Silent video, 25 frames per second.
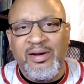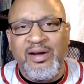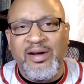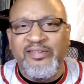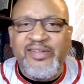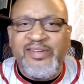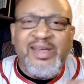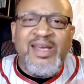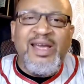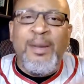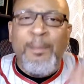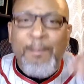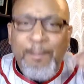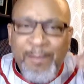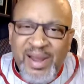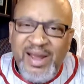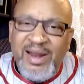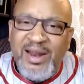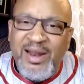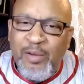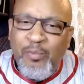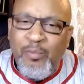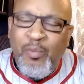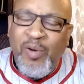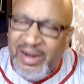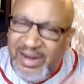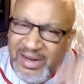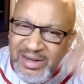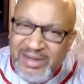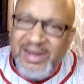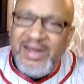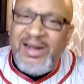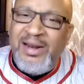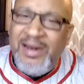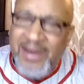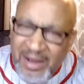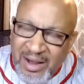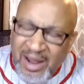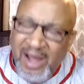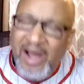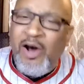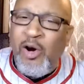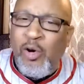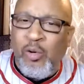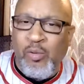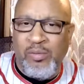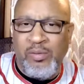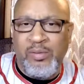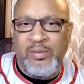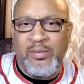because he admitted what he didn't
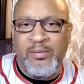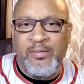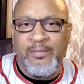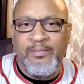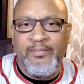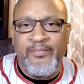know.